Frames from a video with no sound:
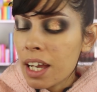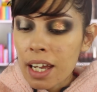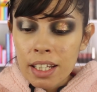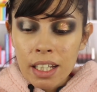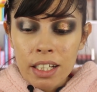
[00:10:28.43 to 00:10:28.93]

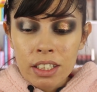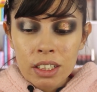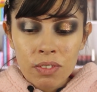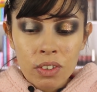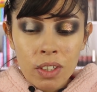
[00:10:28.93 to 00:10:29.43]
And I
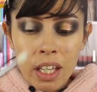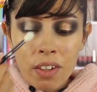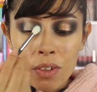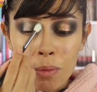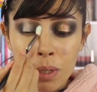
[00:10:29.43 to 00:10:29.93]
just feel
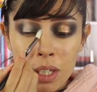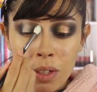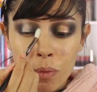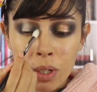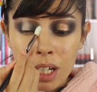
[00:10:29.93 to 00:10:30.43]
like for
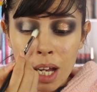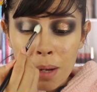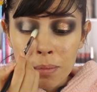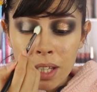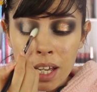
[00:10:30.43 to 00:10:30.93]
me, when
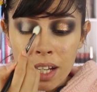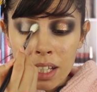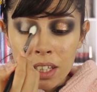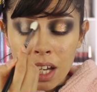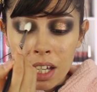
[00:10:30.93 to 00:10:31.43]
I'm
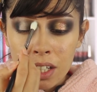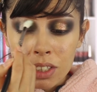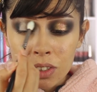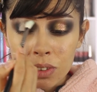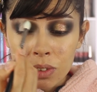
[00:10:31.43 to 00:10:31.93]
like not
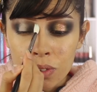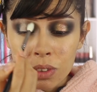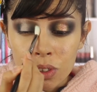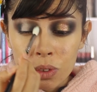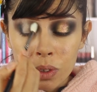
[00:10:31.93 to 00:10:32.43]
into
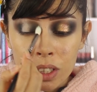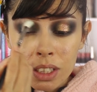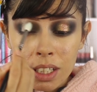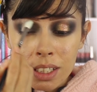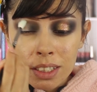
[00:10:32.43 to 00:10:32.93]

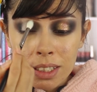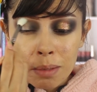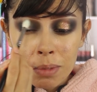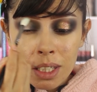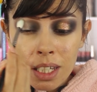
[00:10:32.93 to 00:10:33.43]
doing
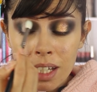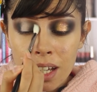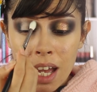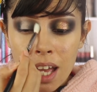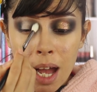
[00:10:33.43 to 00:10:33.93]

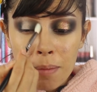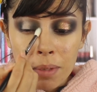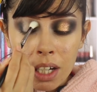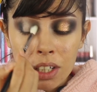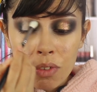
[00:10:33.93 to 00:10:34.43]
something, I'm
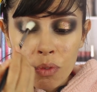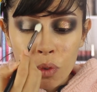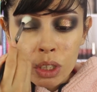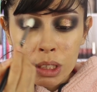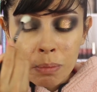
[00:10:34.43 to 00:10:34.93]
not gonna
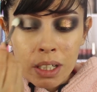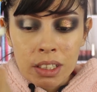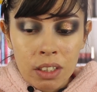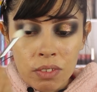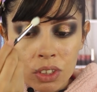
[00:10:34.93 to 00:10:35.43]
force
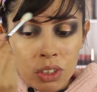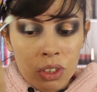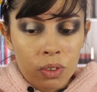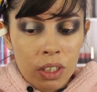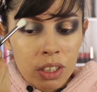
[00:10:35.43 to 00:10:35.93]
myself to
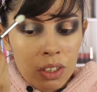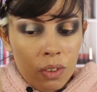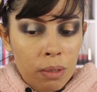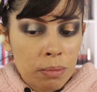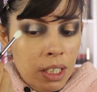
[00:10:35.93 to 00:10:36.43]
do it, you
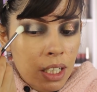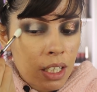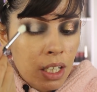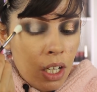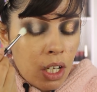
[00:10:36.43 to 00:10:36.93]
know what I'm
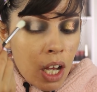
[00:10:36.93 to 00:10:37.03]
saying?